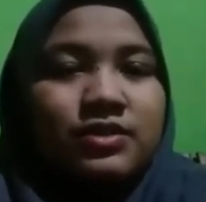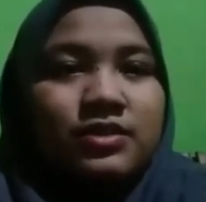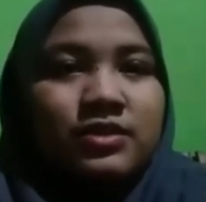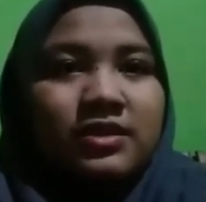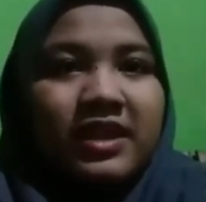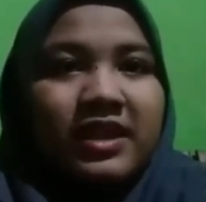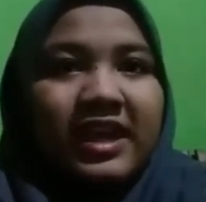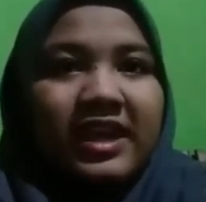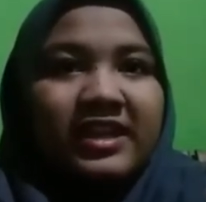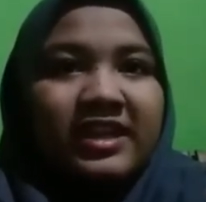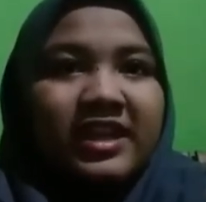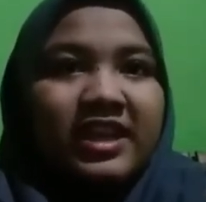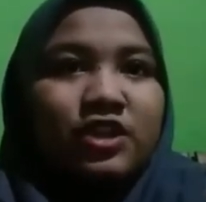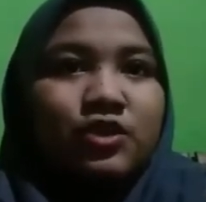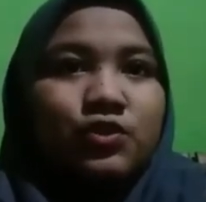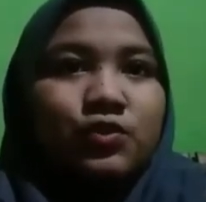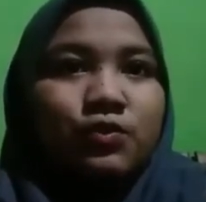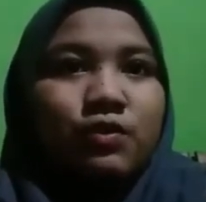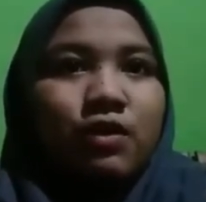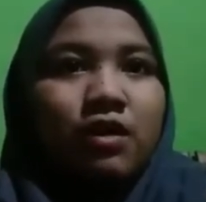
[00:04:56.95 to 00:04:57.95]
getting
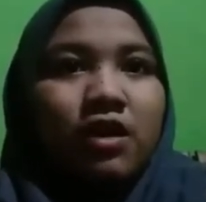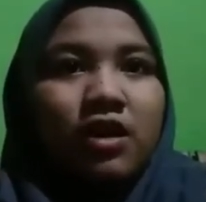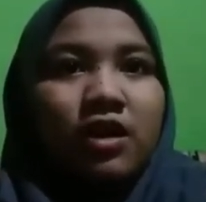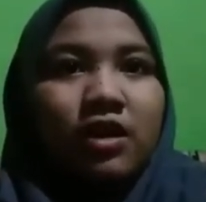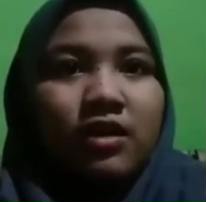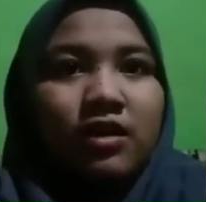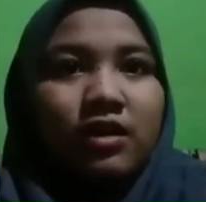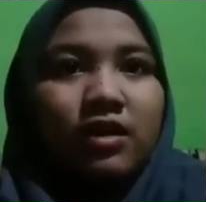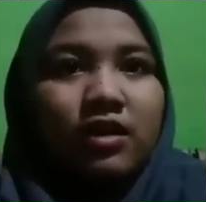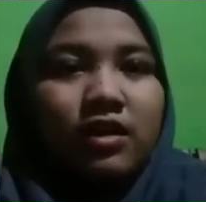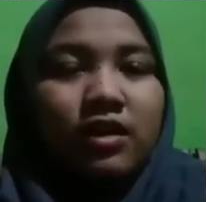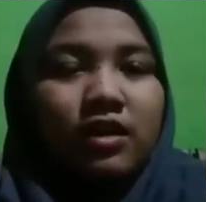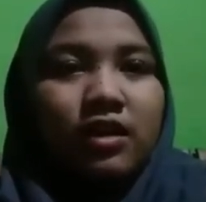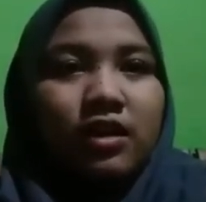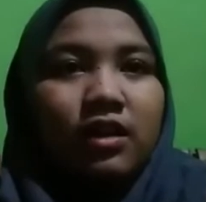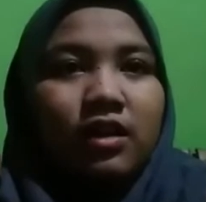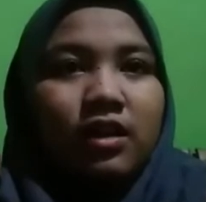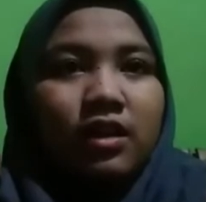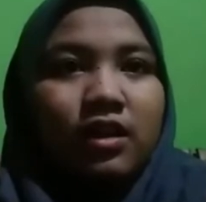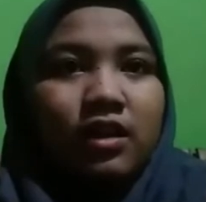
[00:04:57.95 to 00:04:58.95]
too
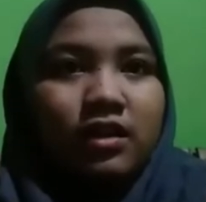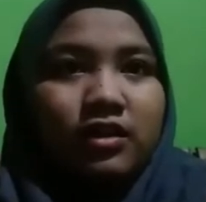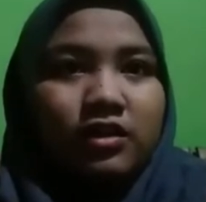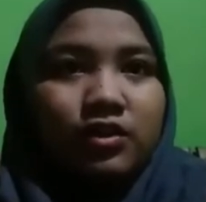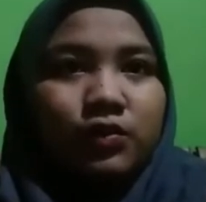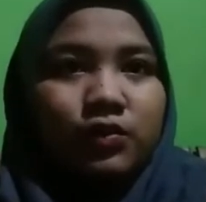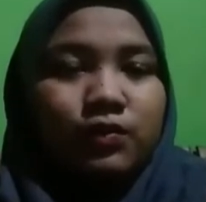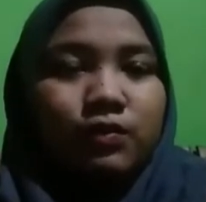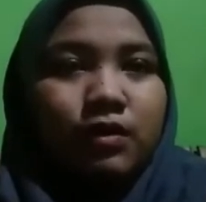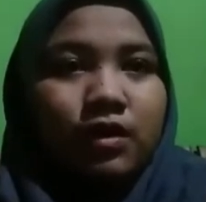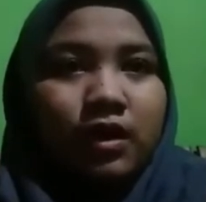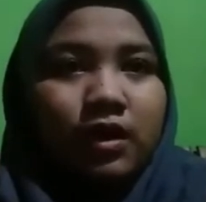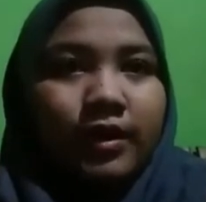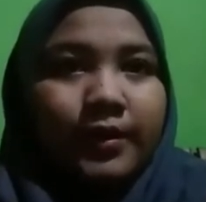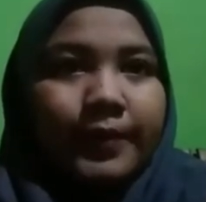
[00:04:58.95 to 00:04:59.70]
old to work.